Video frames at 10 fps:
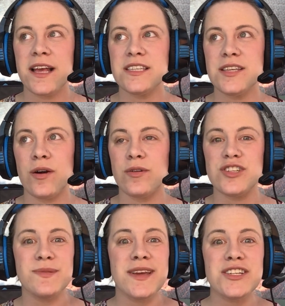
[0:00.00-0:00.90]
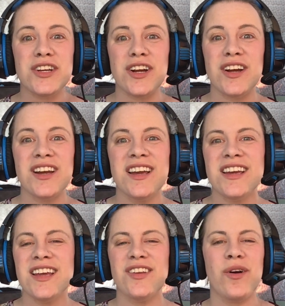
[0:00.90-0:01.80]
So just make sure
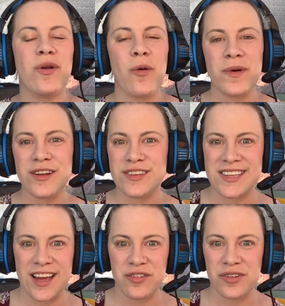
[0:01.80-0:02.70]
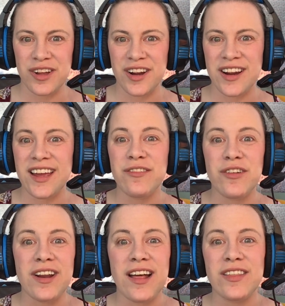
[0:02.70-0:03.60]
you don't open your scheduler. If
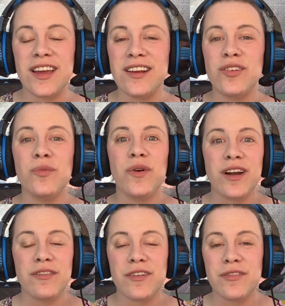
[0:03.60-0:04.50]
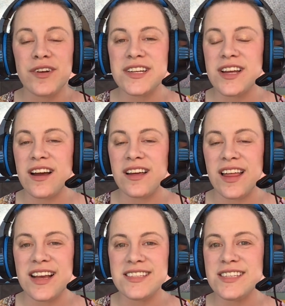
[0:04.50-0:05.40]
you're not looking to work for free talk
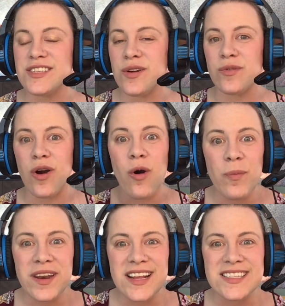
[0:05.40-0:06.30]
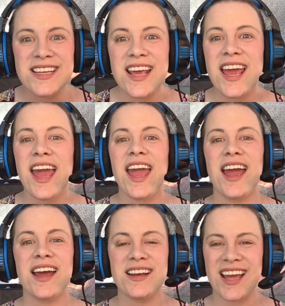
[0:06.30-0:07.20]
classes, don't open it.
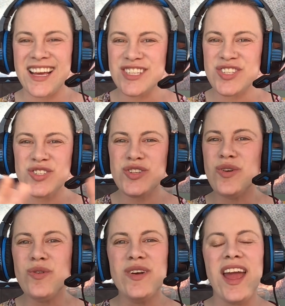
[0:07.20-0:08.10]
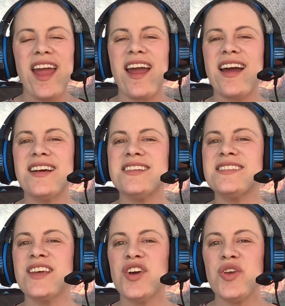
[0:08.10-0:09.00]
And as soon
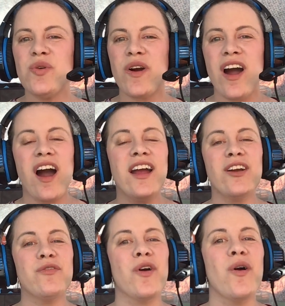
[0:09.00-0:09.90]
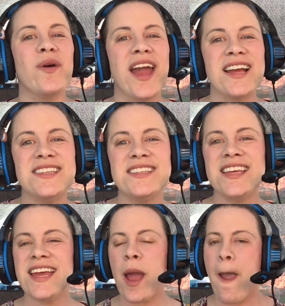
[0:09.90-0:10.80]
as you are hired for
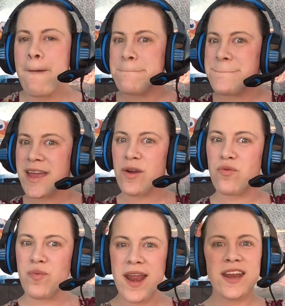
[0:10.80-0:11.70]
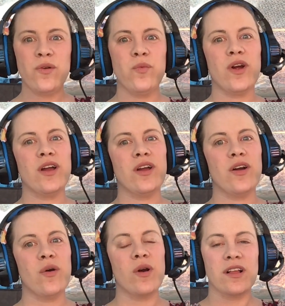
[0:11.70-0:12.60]
OKC, be ready to
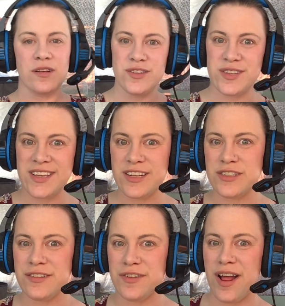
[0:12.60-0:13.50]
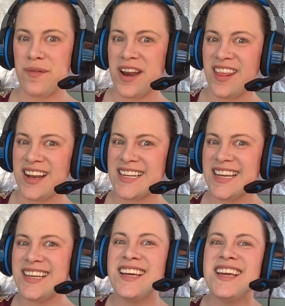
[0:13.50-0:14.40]
work or close your schedule if you're not ready that
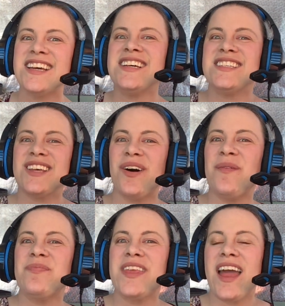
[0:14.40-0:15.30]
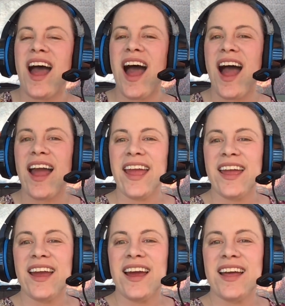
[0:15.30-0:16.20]
day. So
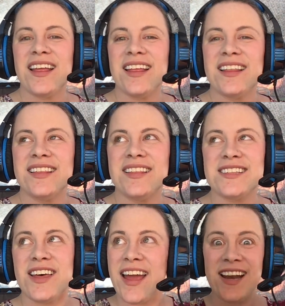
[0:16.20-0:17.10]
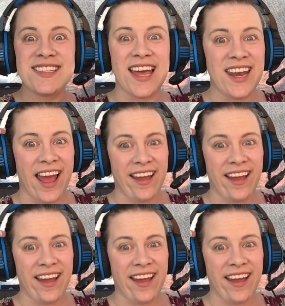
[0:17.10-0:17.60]
I that's all I had to say today.